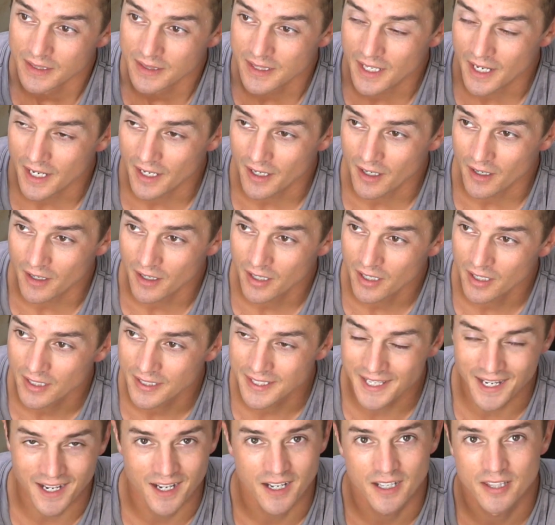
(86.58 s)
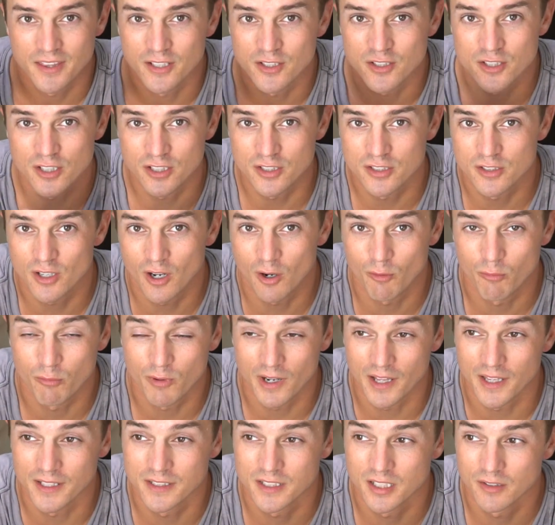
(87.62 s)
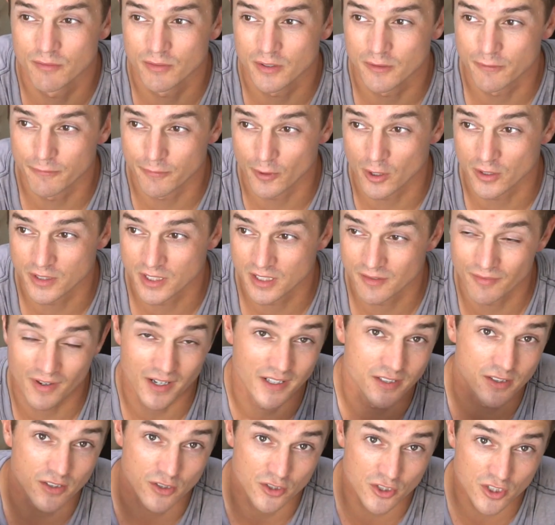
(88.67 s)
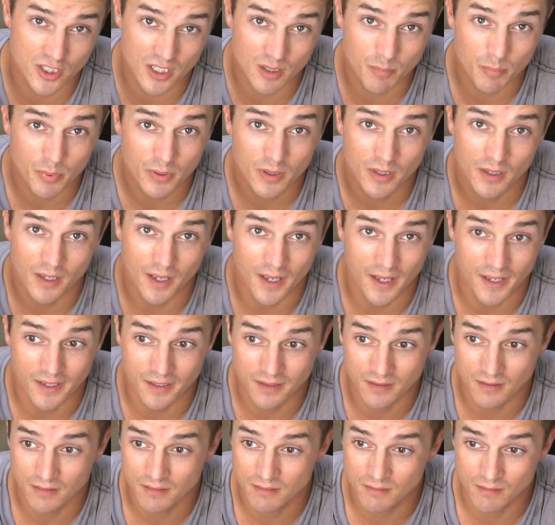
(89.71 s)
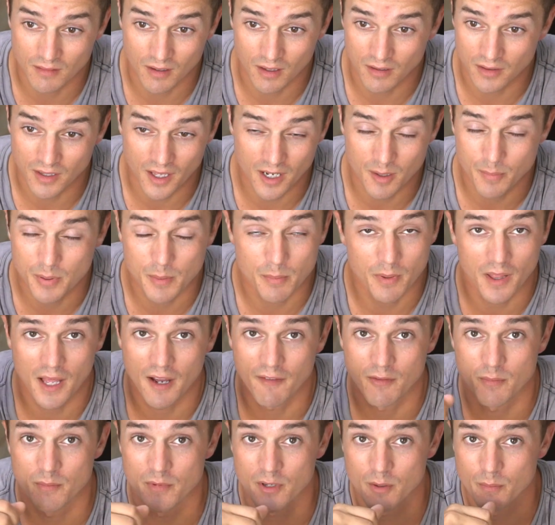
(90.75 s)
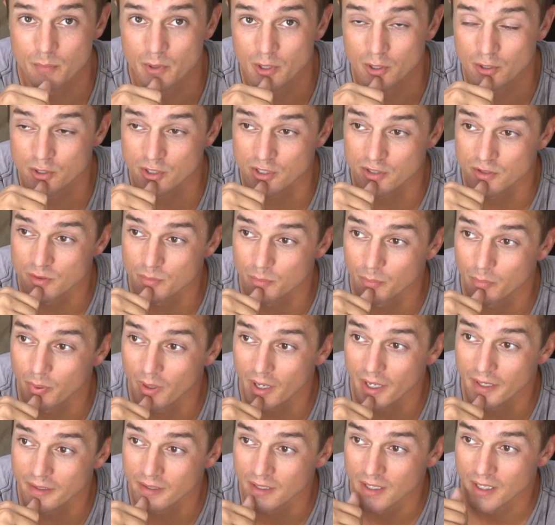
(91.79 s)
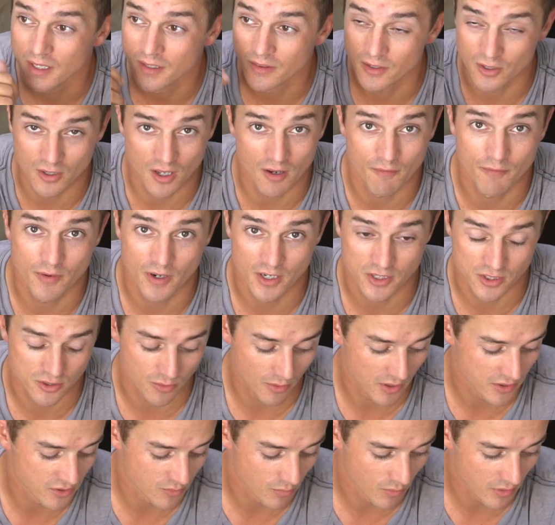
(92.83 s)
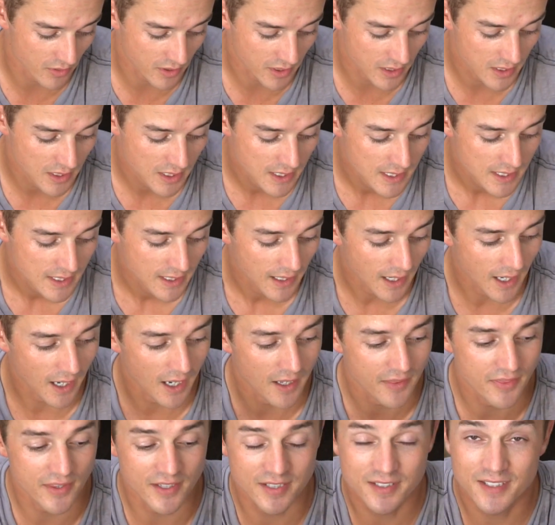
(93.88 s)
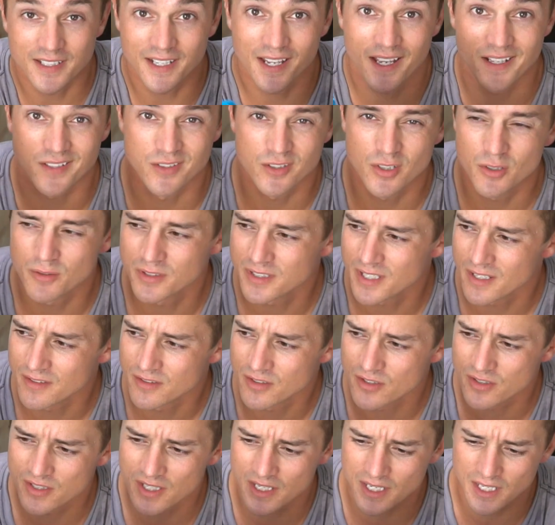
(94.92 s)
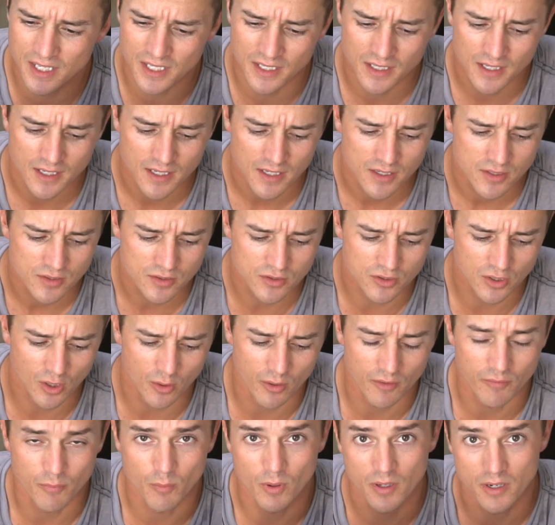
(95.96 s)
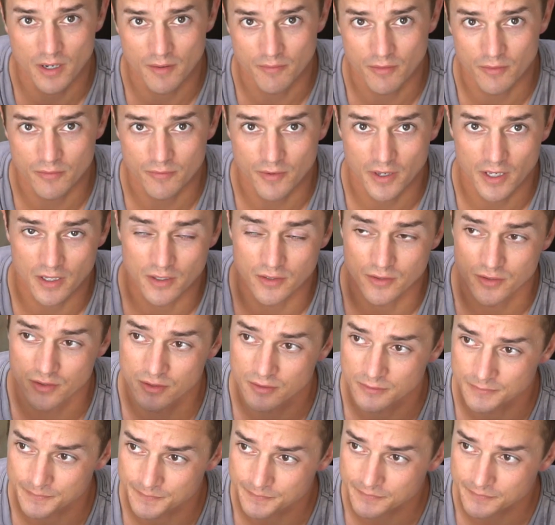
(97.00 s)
They're just a relatively faulty device. They're cheap and a lot of people have them in their bilges, but they're not very trustworthy. This thing has 2 sensors in it, so if one ever fails,